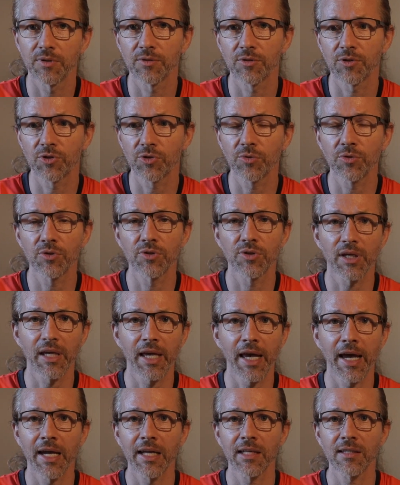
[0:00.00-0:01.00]
shoot the
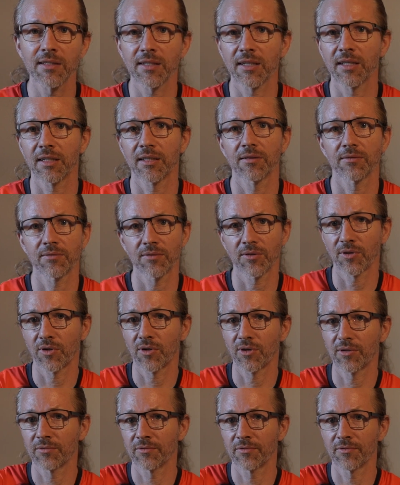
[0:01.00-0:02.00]
cats and, you
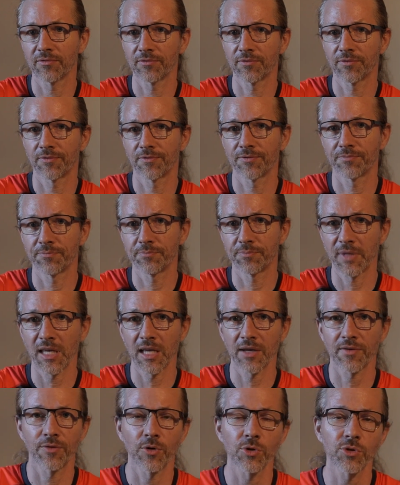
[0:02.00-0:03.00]
know,
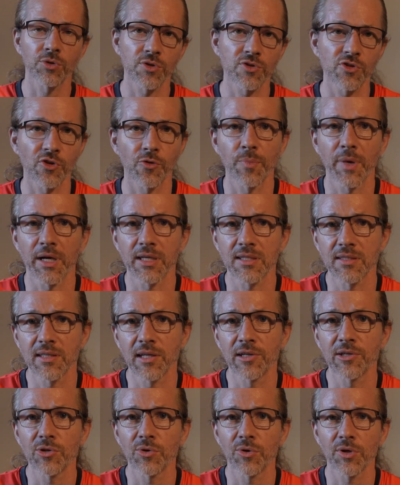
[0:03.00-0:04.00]
take photos of my
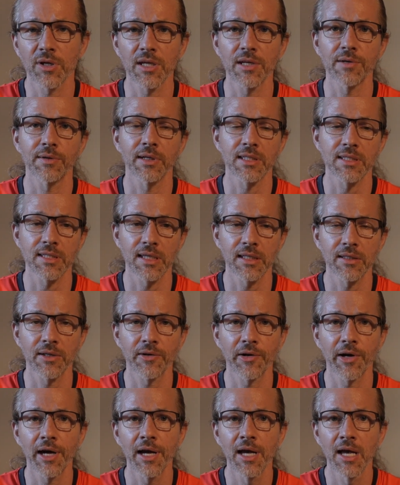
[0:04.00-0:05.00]
stereo gear,
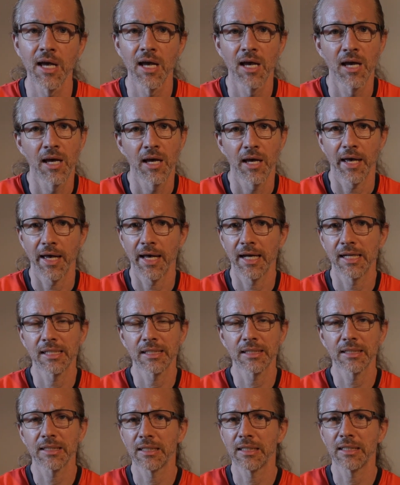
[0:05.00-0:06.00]
etc.
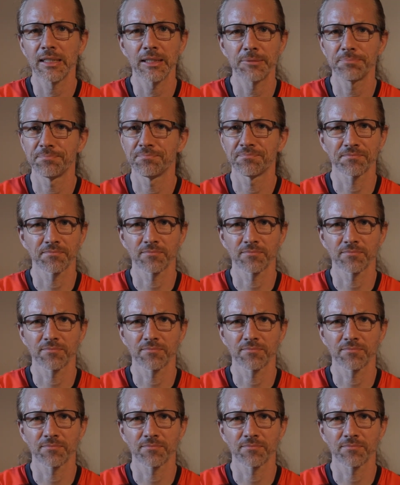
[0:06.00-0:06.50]
And